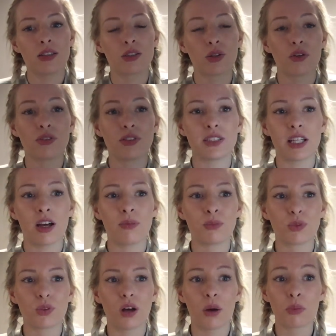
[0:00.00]
So obviously
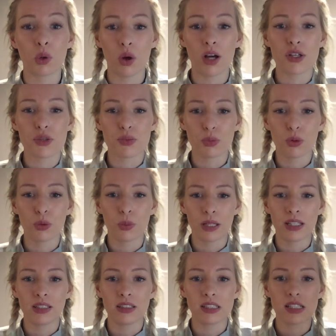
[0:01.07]
I'm quite a small
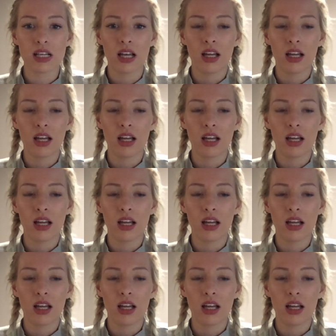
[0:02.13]
build.